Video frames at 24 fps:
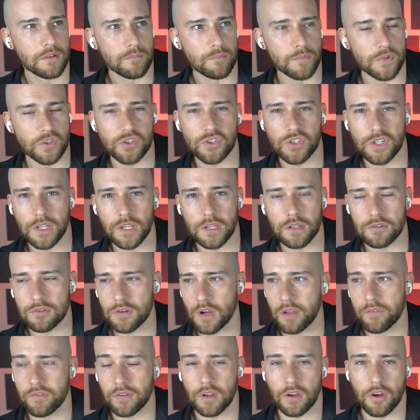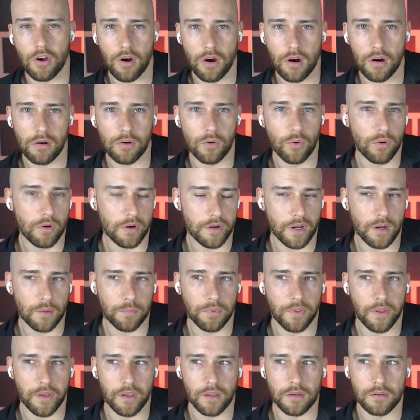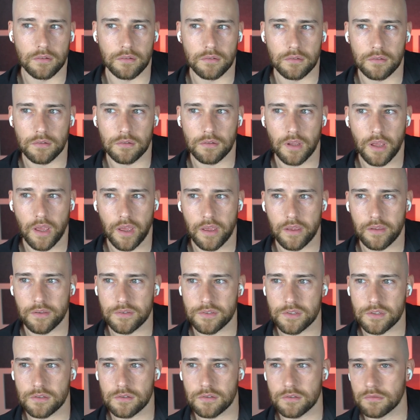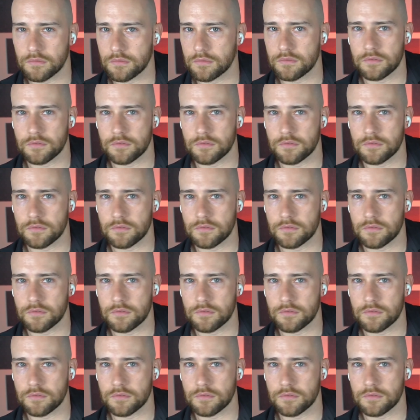machine driving a car or an airplane has